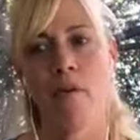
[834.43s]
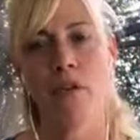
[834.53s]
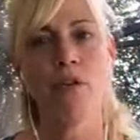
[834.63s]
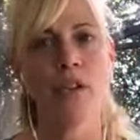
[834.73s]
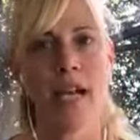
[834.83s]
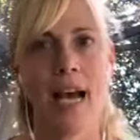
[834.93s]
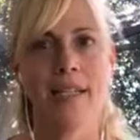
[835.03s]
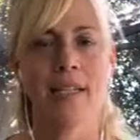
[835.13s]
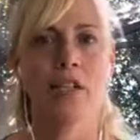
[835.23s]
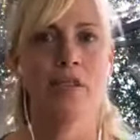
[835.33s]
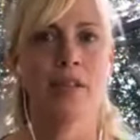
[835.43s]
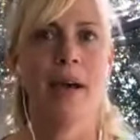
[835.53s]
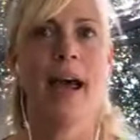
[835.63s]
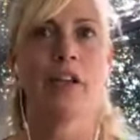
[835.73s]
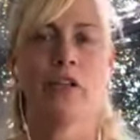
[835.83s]
usually ask to do some
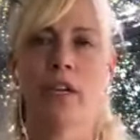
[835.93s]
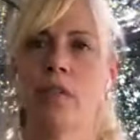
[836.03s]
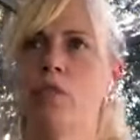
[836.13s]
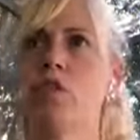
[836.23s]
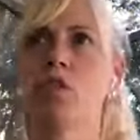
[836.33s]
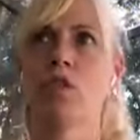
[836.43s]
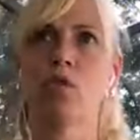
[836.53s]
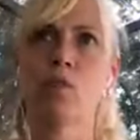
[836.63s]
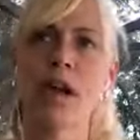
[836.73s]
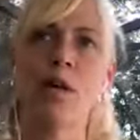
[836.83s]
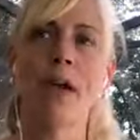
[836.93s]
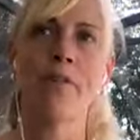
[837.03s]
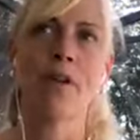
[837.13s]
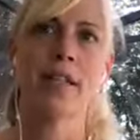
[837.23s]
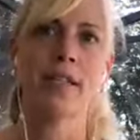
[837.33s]
x-rays, which is a great way
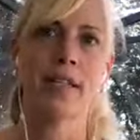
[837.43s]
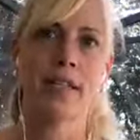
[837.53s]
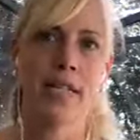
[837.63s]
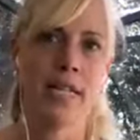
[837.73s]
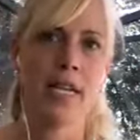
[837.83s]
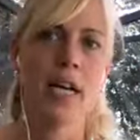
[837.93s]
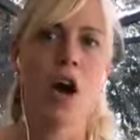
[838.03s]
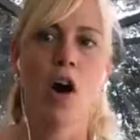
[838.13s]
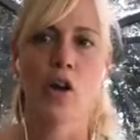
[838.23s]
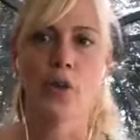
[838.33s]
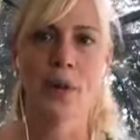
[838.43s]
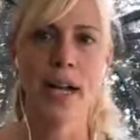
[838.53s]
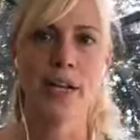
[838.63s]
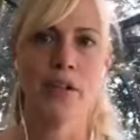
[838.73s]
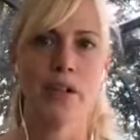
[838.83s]
for us to see
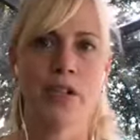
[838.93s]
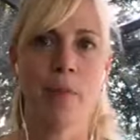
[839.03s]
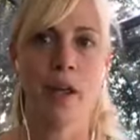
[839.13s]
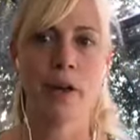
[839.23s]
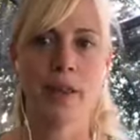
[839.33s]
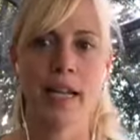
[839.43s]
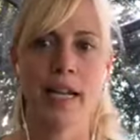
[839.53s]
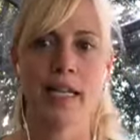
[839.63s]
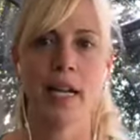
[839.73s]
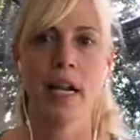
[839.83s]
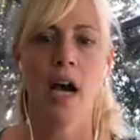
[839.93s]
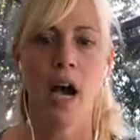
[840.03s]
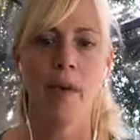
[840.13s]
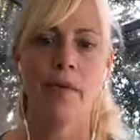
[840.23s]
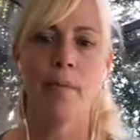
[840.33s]
arthritis or some other things.
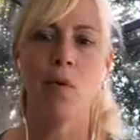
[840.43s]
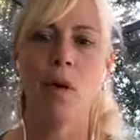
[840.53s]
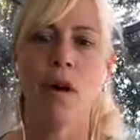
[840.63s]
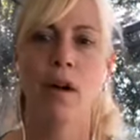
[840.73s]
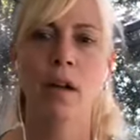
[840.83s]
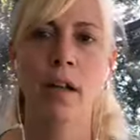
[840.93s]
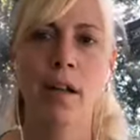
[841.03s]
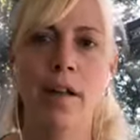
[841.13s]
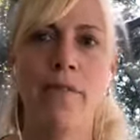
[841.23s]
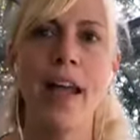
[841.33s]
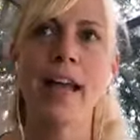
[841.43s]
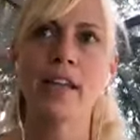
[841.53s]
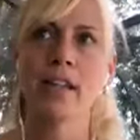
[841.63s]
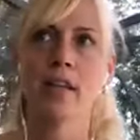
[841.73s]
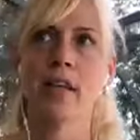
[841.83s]
The more
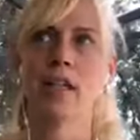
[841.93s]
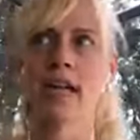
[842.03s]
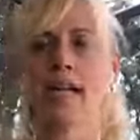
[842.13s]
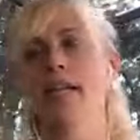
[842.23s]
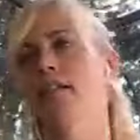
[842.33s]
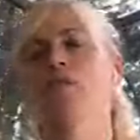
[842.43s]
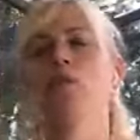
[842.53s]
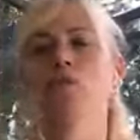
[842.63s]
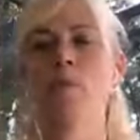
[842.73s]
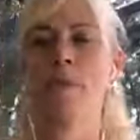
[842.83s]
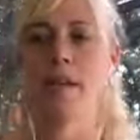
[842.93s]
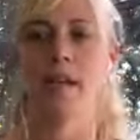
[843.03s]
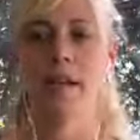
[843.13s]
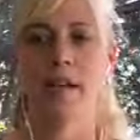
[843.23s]
advanced techniques, of course, would be a